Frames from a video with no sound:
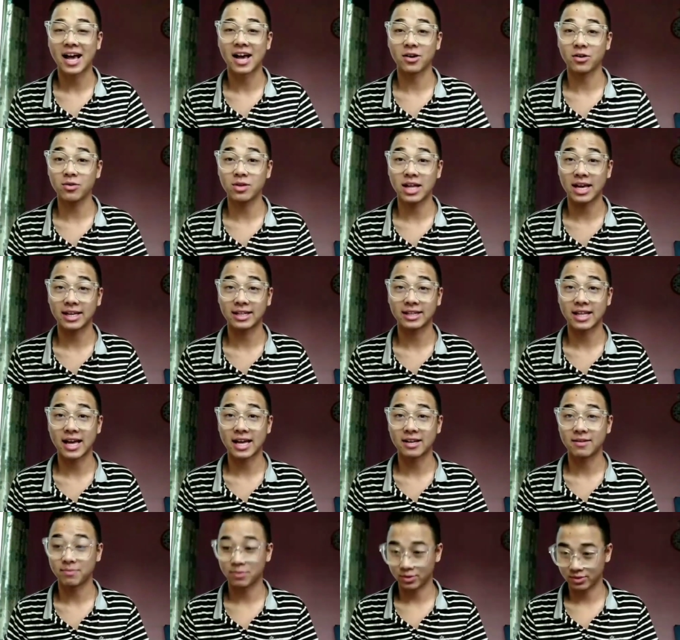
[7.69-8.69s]
How You Like
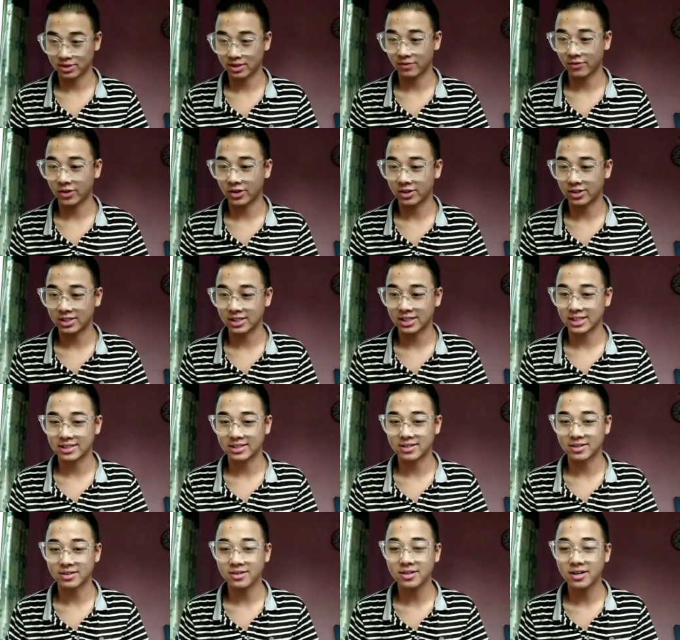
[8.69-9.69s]
That music video
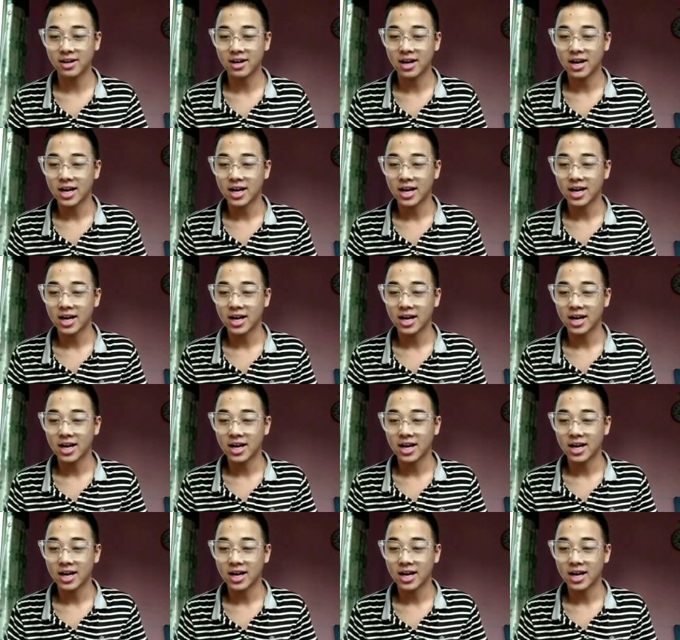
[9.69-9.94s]
teaser